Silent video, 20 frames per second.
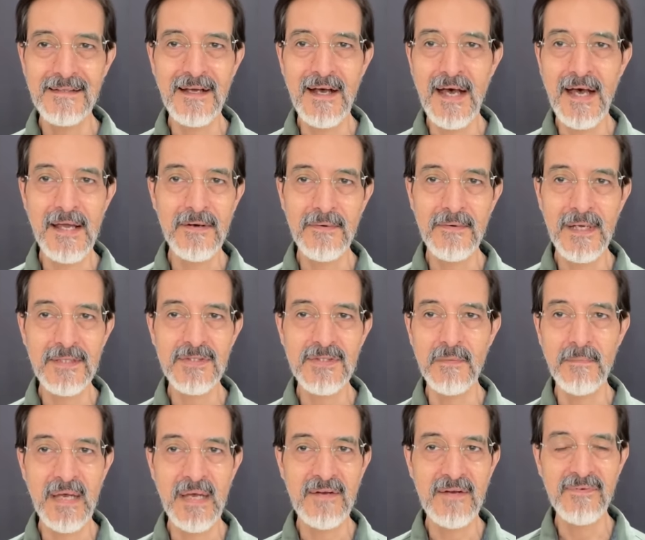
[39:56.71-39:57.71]
higher rates are
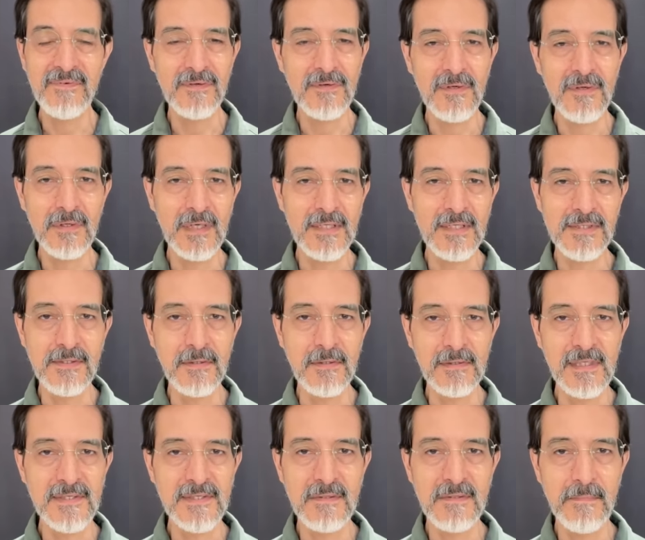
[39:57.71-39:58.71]
bad for gold because gold
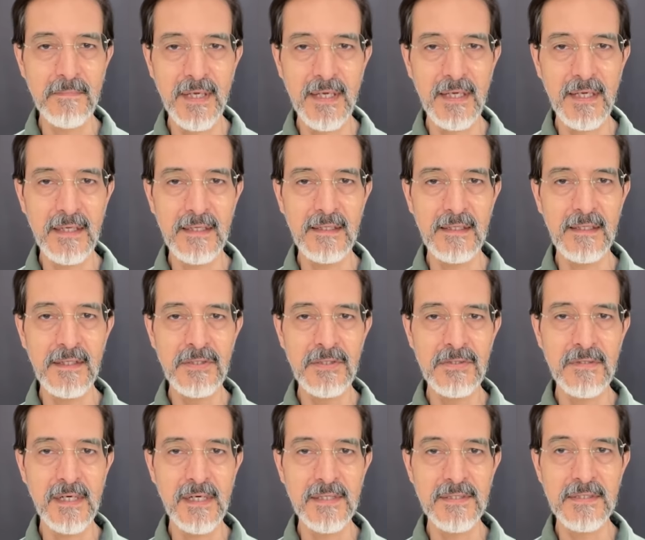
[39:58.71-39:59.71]
doesn't pay
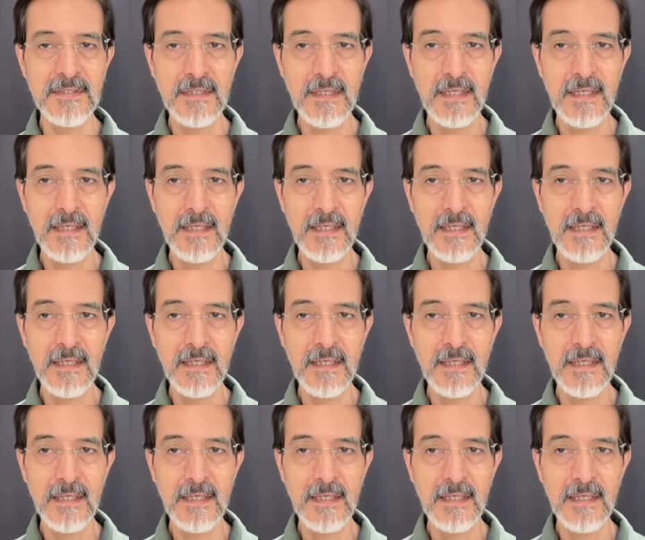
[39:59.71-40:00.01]
interest